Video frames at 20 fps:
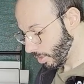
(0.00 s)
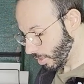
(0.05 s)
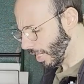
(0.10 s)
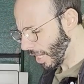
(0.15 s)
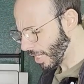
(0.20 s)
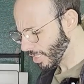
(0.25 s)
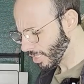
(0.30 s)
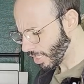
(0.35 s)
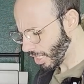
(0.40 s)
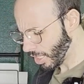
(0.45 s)
And
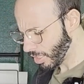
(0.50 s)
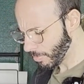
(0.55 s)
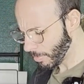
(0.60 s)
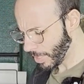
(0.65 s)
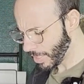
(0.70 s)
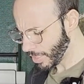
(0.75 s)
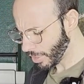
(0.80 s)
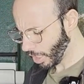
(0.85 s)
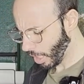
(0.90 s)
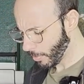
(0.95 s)
I tried
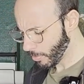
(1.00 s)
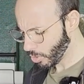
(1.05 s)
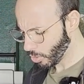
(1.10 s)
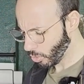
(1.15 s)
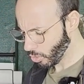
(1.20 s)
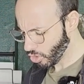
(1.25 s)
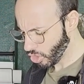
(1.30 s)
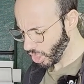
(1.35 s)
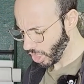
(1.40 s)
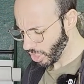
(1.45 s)
many times
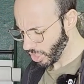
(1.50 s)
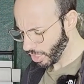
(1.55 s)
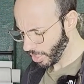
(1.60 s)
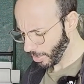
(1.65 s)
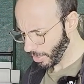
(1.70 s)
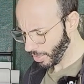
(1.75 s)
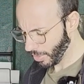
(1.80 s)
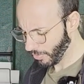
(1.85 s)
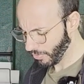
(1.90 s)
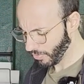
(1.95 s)
to change
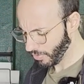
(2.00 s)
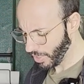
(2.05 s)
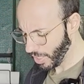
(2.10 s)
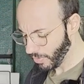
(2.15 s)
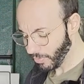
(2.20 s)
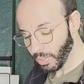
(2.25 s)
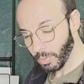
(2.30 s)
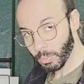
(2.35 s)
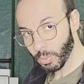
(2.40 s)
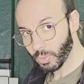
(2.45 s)
the
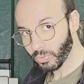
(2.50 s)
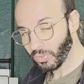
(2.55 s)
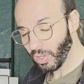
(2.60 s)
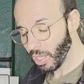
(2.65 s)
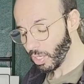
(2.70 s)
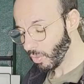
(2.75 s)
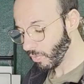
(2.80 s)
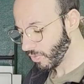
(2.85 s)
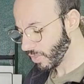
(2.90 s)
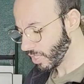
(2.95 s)
flavor
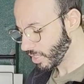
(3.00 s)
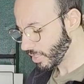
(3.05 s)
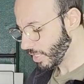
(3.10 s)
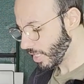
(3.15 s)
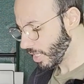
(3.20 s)
profile of this